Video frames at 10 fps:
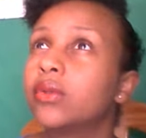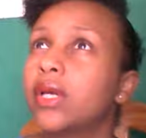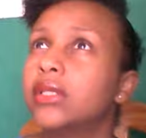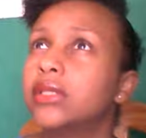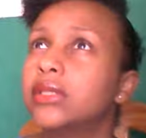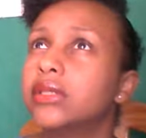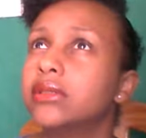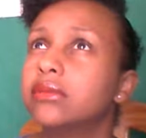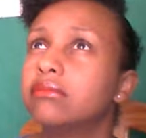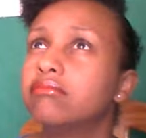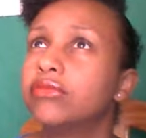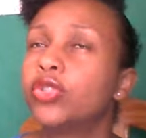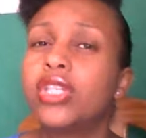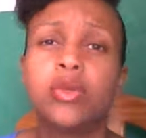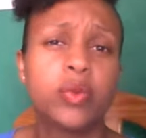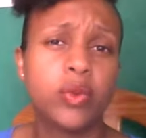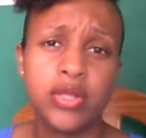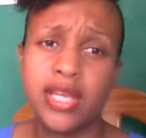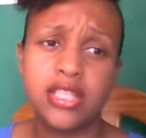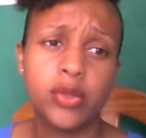
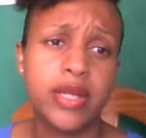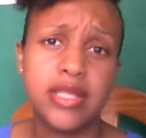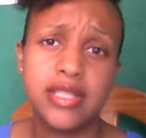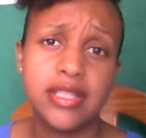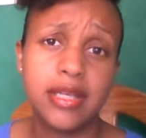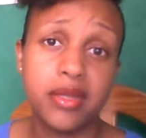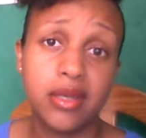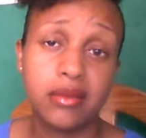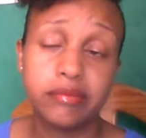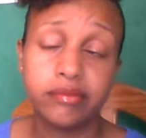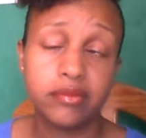20 something.